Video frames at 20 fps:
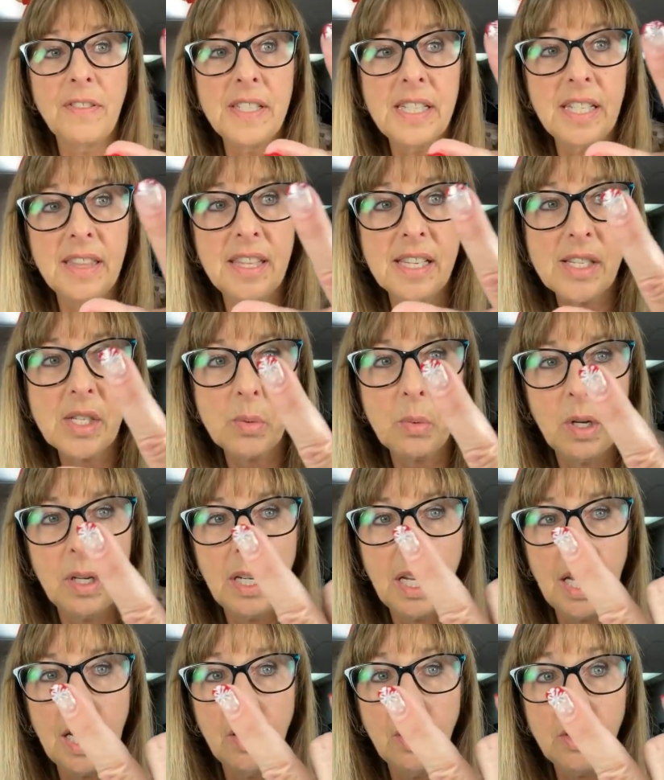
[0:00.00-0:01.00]
and did this
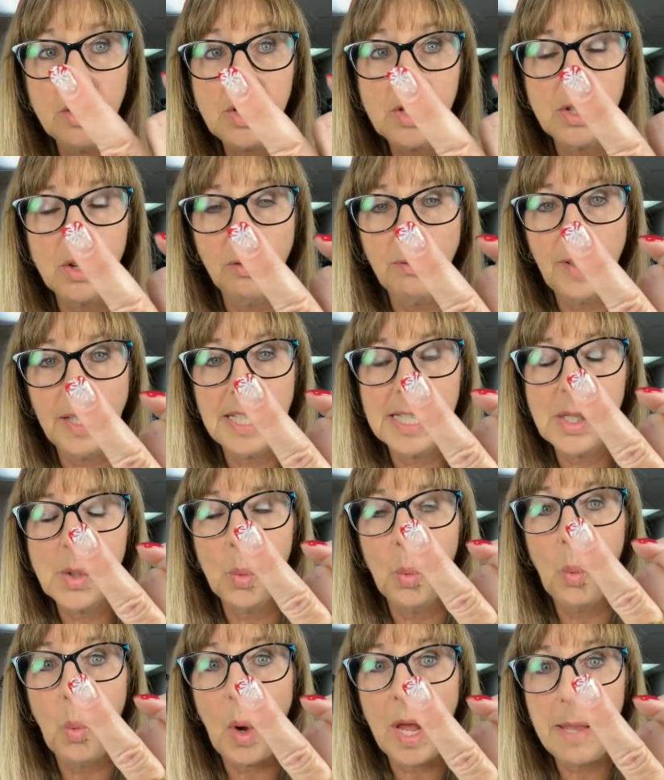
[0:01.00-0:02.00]
one, and her snowflake is
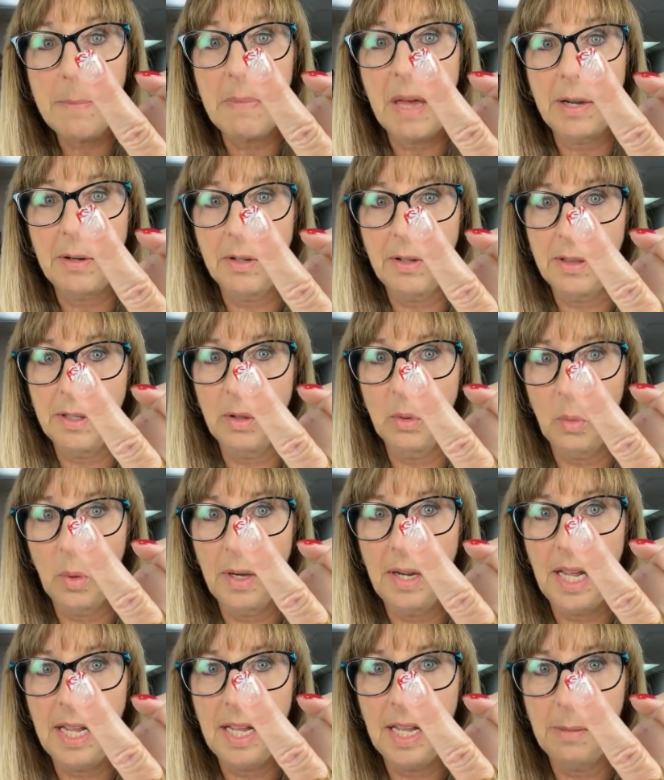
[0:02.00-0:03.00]
way better than the
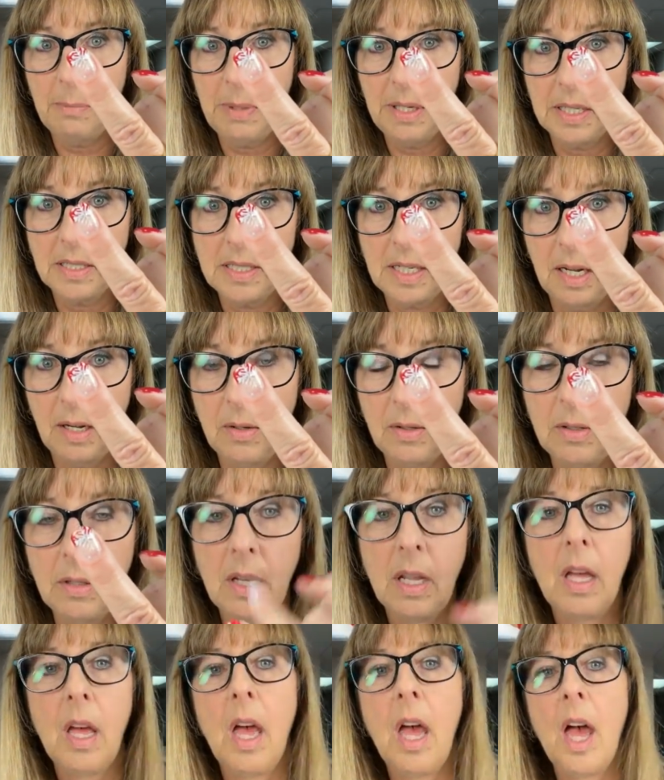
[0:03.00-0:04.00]
one I had picked out.
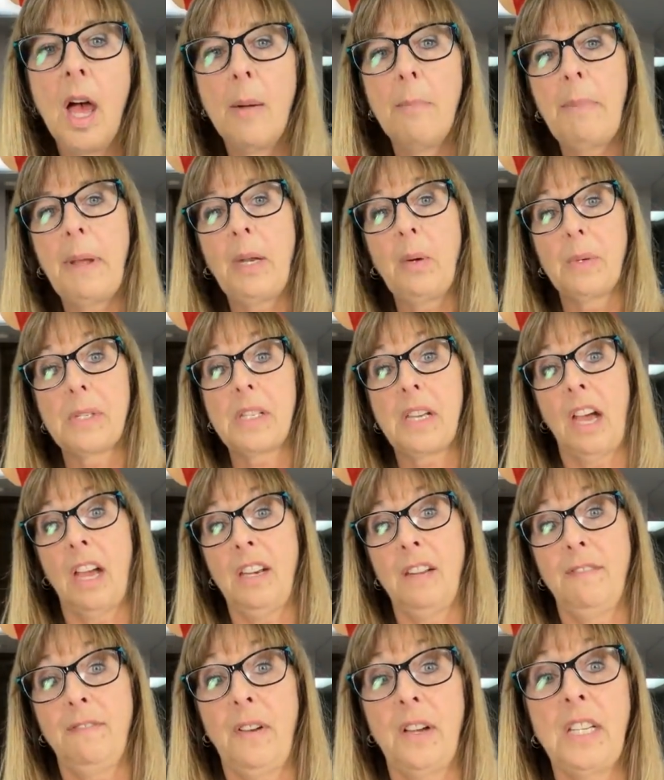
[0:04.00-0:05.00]
But it was
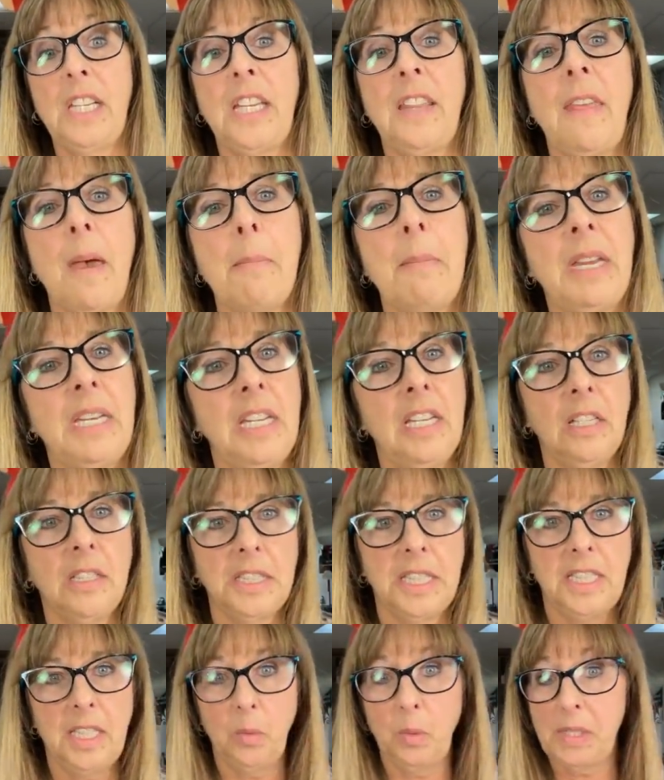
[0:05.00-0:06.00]
kind of funny that my nail
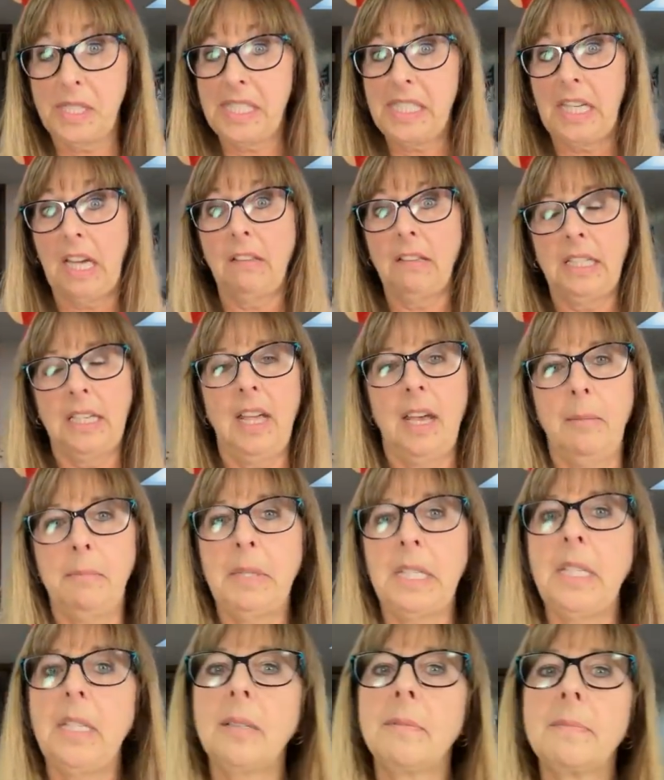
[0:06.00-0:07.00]
lady was yelling at
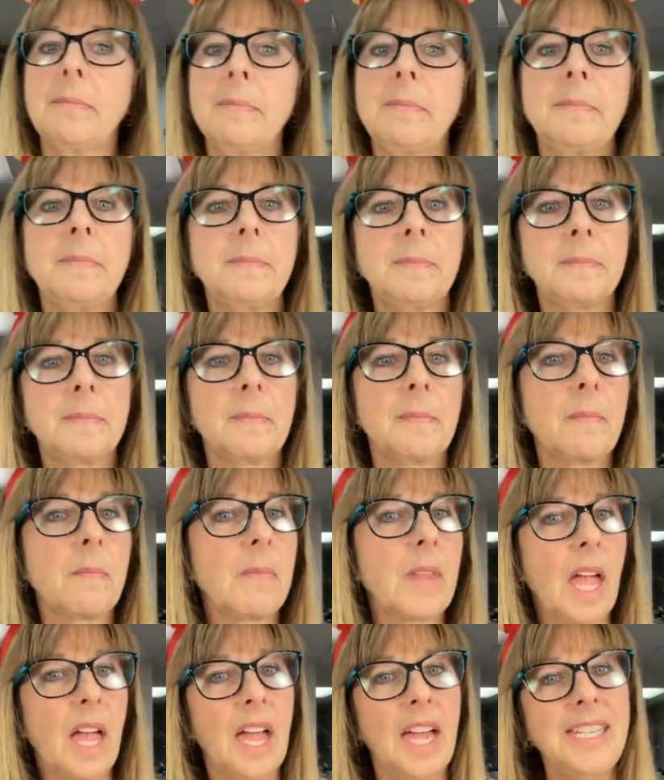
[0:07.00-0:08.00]
me.
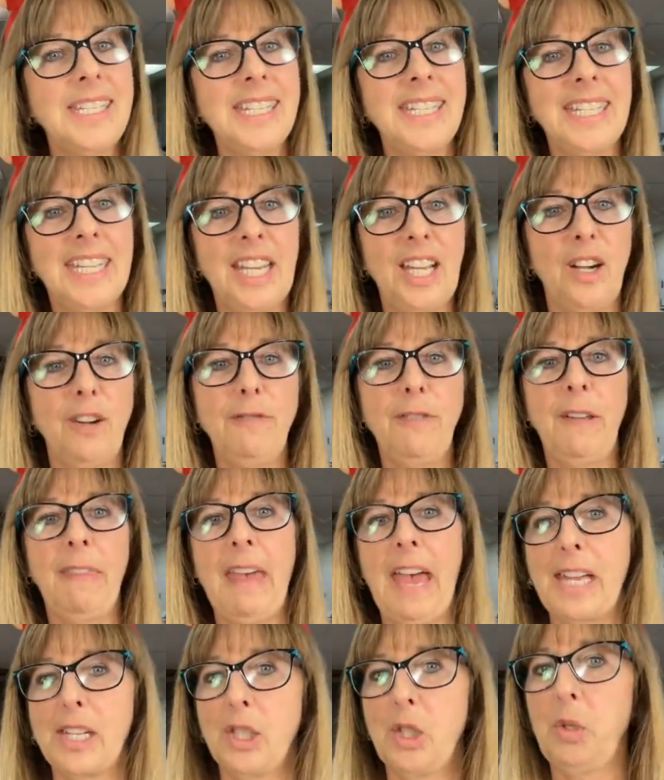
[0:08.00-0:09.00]
I didn't care for
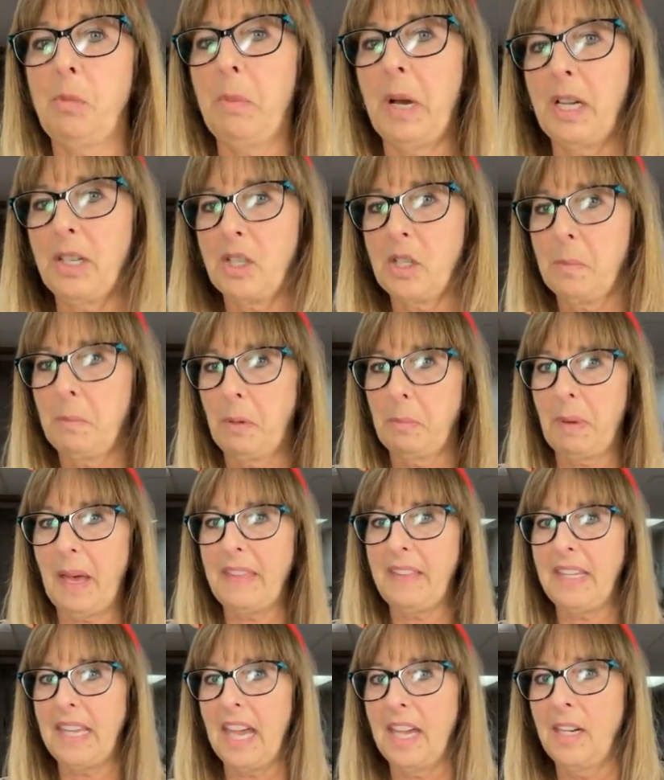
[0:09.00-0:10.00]
that too much, but by
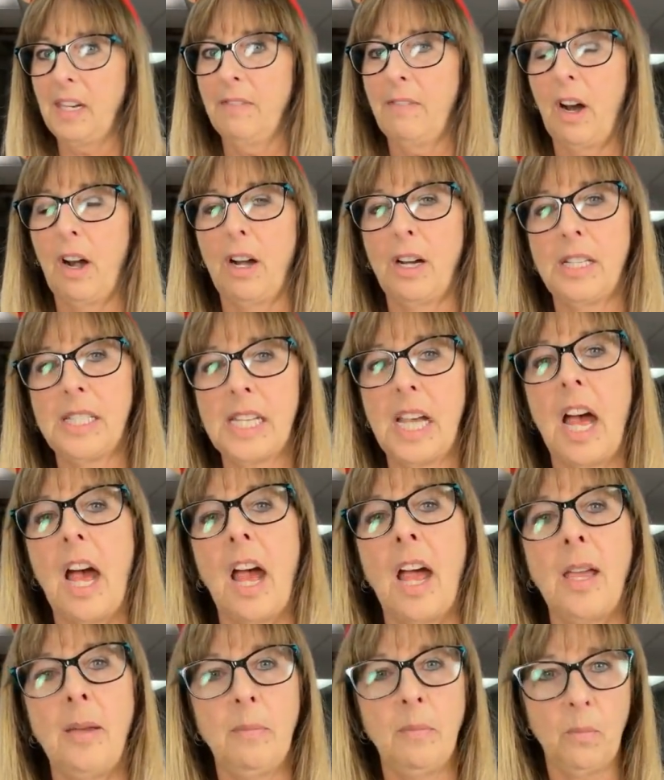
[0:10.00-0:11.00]
the end of our
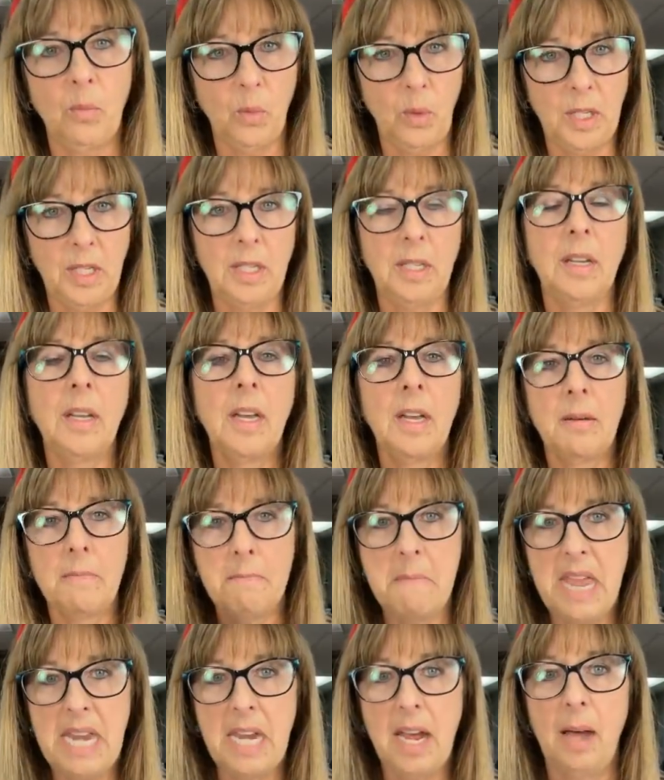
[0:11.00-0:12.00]
time, we
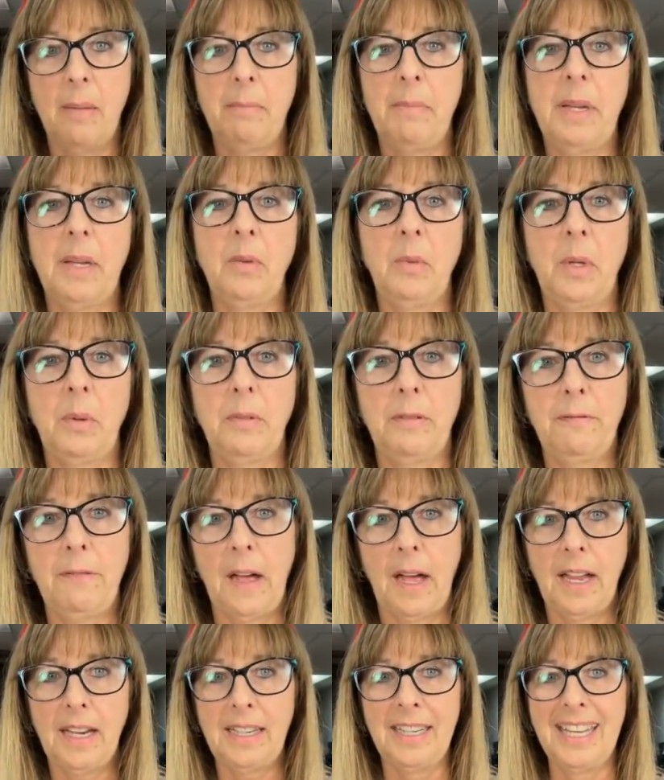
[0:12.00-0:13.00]
made up and we were
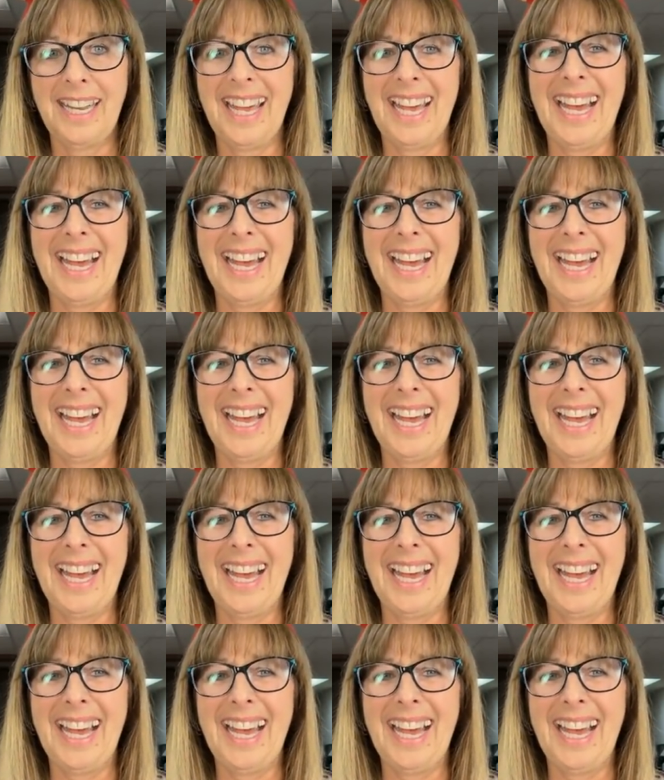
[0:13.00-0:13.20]
fine.